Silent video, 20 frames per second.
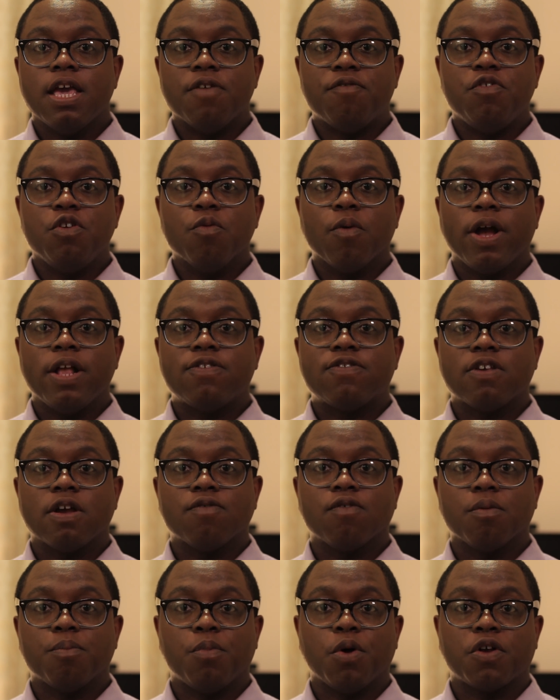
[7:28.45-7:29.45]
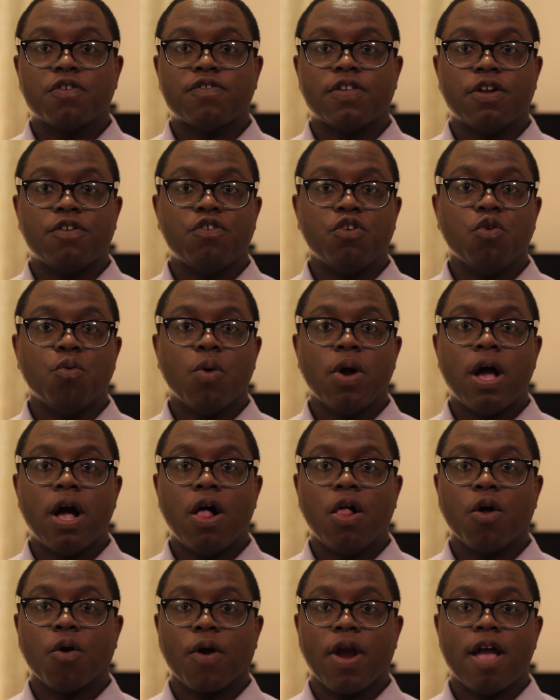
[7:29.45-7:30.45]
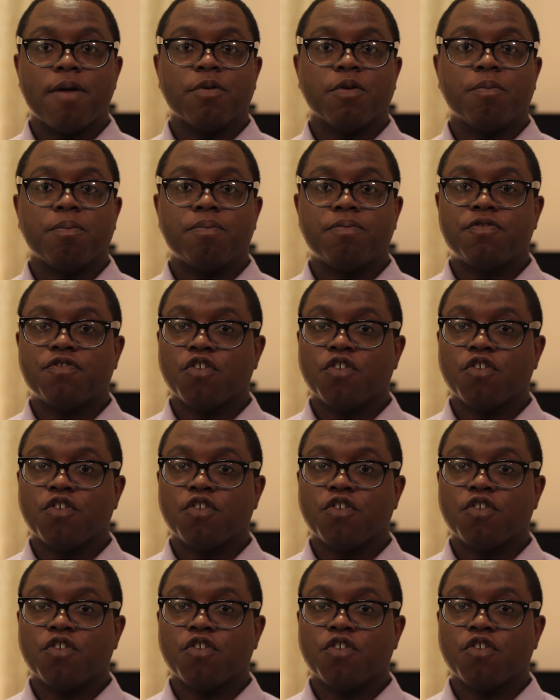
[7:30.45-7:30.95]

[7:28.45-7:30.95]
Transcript: If you write several books that do well or have a